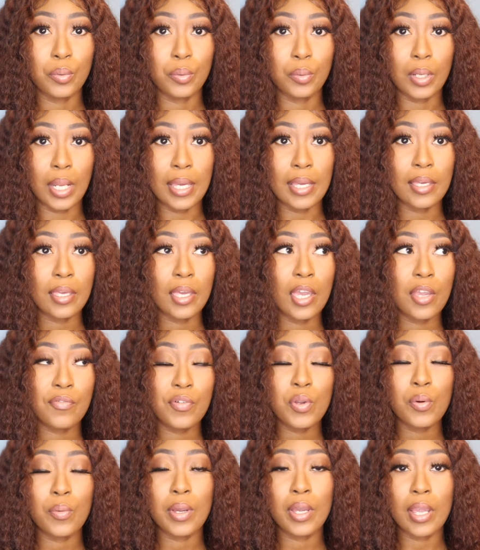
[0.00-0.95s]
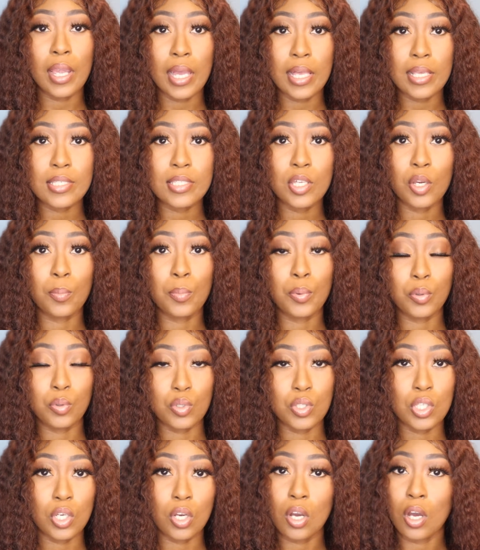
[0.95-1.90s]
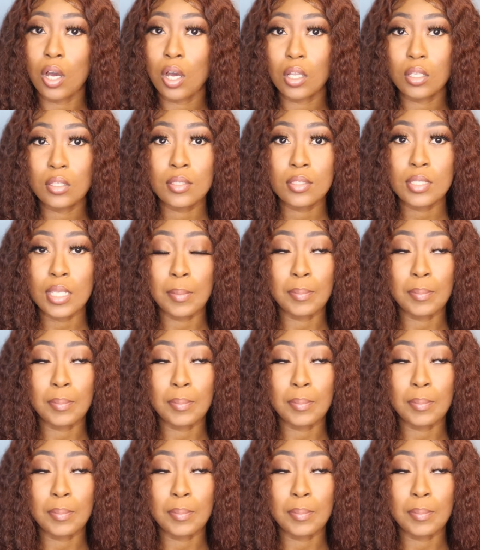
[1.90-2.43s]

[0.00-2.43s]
Like everywhere has their pros and cons.